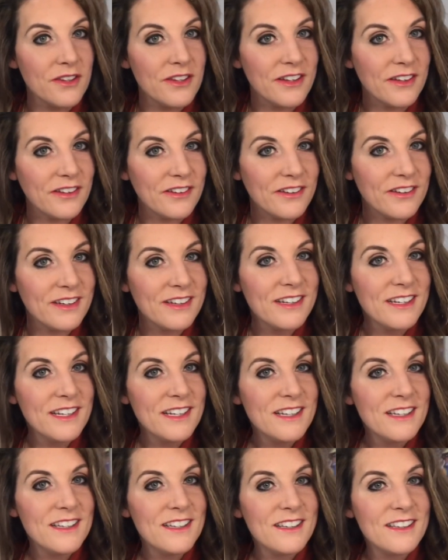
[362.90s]
and
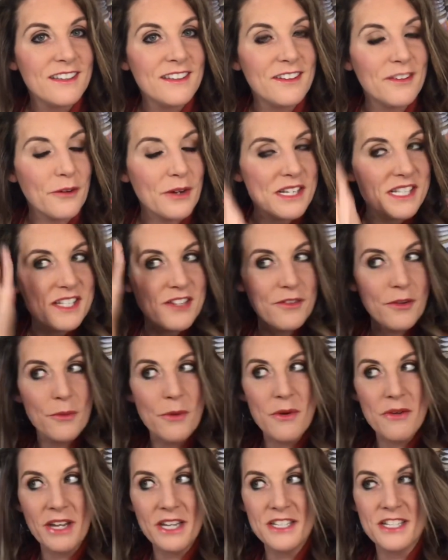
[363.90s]
the rest of it
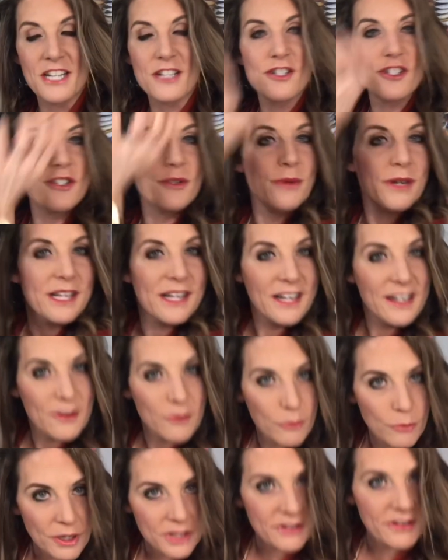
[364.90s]
won't get touched. You want to kind of
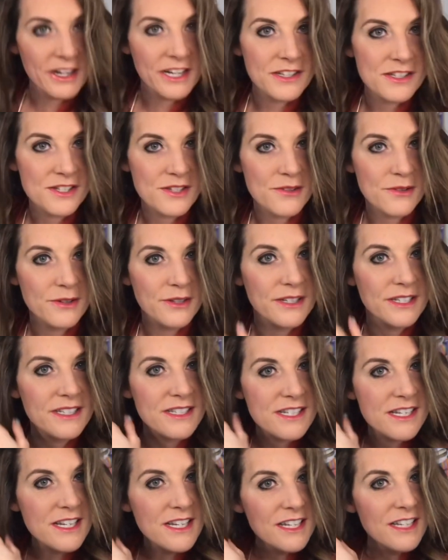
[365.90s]
run your hands through it
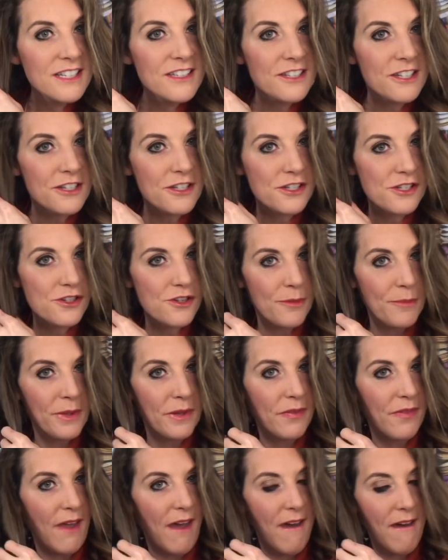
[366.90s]
to distribute
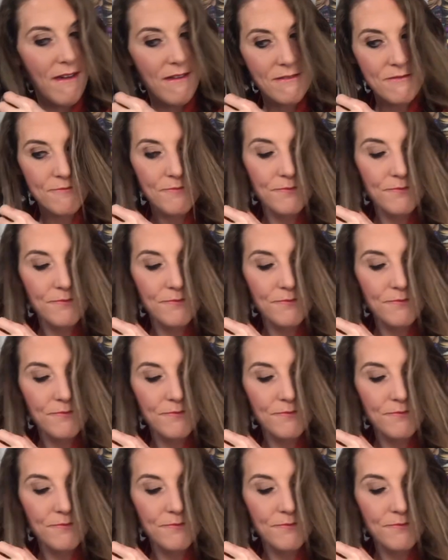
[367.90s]
that.